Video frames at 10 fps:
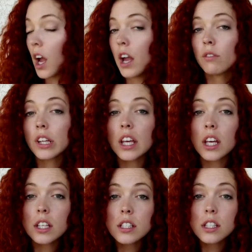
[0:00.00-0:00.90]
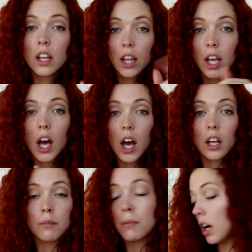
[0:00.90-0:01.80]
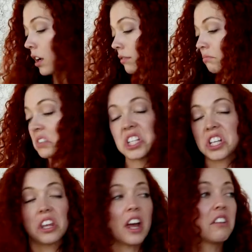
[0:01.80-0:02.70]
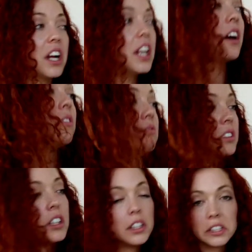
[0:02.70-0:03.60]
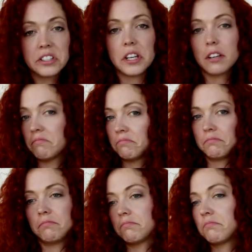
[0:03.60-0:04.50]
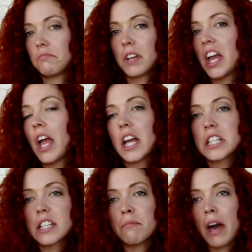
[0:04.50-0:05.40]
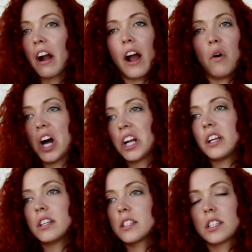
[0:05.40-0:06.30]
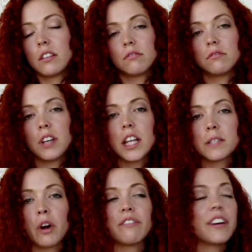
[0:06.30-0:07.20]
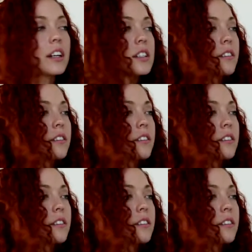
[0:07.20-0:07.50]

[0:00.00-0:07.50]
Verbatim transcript: It really is like a hug in a mug. I'm gonna tell you that right now. Tea. Doesn't matter how hot it is, it's perfect.